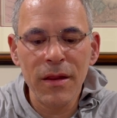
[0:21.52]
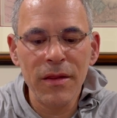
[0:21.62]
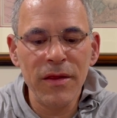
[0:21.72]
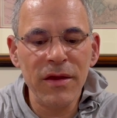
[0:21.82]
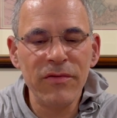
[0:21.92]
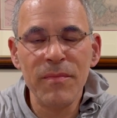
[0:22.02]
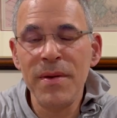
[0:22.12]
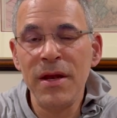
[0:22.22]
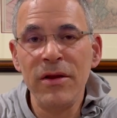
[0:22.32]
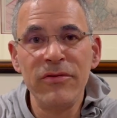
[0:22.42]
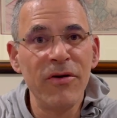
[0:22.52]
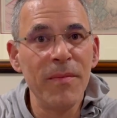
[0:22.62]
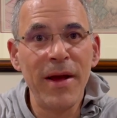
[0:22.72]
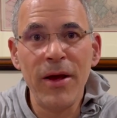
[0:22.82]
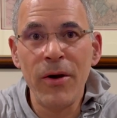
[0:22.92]
These opinions are
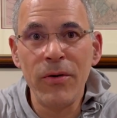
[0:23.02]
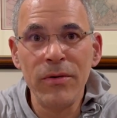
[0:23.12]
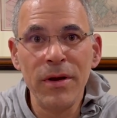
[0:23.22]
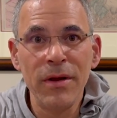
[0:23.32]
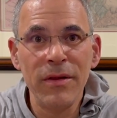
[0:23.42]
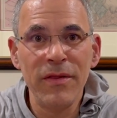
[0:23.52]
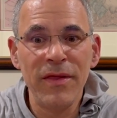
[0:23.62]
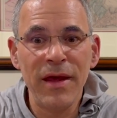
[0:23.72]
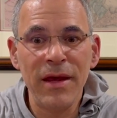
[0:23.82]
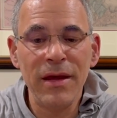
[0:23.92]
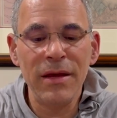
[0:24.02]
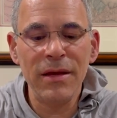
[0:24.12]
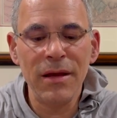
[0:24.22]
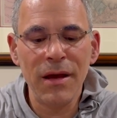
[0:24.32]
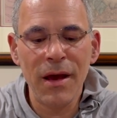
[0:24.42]
my own.
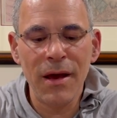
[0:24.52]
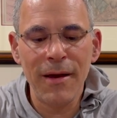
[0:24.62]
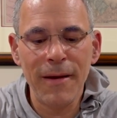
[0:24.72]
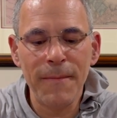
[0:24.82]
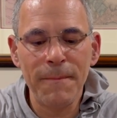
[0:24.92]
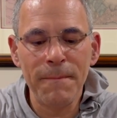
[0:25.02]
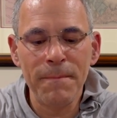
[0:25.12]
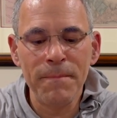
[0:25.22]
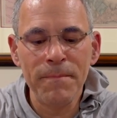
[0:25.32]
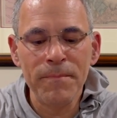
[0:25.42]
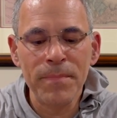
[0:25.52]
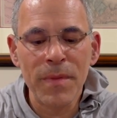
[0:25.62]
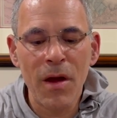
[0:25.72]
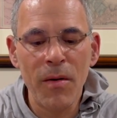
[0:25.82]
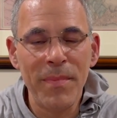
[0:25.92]
They um,
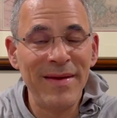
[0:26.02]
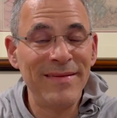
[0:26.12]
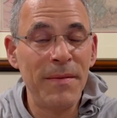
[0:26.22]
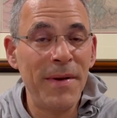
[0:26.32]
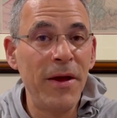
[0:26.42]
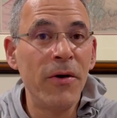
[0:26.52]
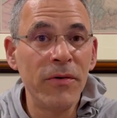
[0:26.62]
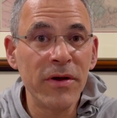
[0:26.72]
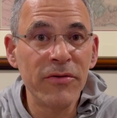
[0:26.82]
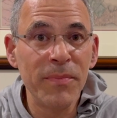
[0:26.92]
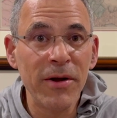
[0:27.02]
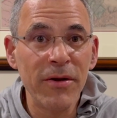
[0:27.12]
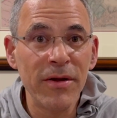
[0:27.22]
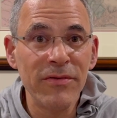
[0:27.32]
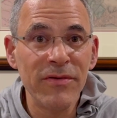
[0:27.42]
are based on my own
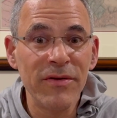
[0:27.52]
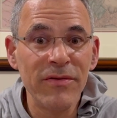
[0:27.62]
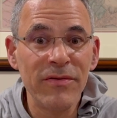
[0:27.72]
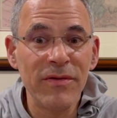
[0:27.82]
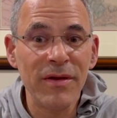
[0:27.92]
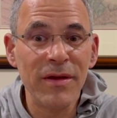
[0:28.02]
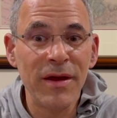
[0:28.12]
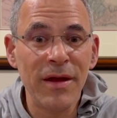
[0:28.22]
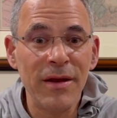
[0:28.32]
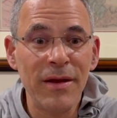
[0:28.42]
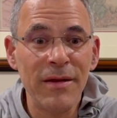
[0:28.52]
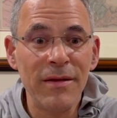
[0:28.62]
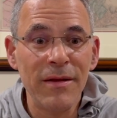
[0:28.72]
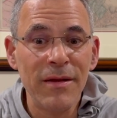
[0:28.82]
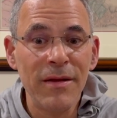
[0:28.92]
experiences and
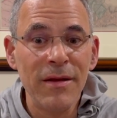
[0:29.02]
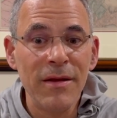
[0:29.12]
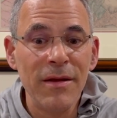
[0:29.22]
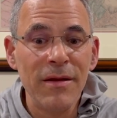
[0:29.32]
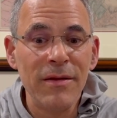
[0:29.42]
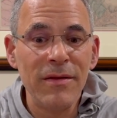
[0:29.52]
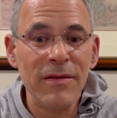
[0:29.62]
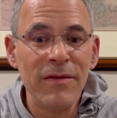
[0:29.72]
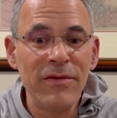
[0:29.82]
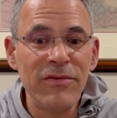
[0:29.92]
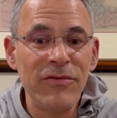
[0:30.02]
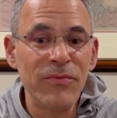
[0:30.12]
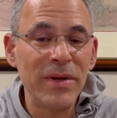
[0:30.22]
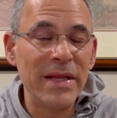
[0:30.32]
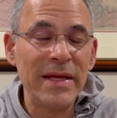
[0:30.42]
this is
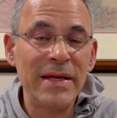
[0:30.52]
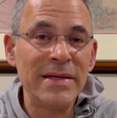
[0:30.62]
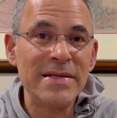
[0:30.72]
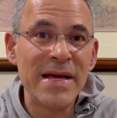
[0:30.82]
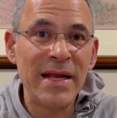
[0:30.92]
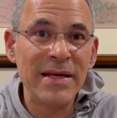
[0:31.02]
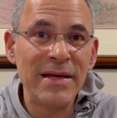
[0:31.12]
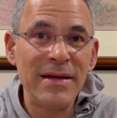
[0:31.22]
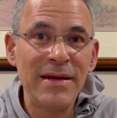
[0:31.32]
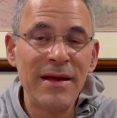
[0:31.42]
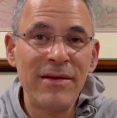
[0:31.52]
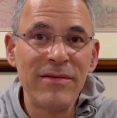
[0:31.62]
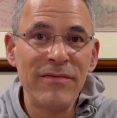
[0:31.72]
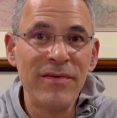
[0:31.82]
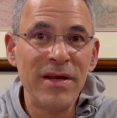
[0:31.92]
really intended as
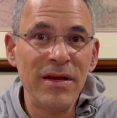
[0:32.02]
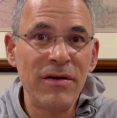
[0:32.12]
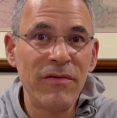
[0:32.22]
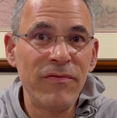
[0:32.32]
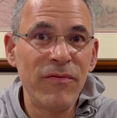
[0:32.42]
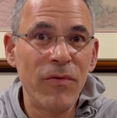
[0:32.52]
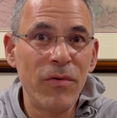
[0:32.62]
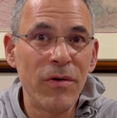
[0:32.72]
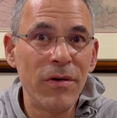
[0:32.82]
a video for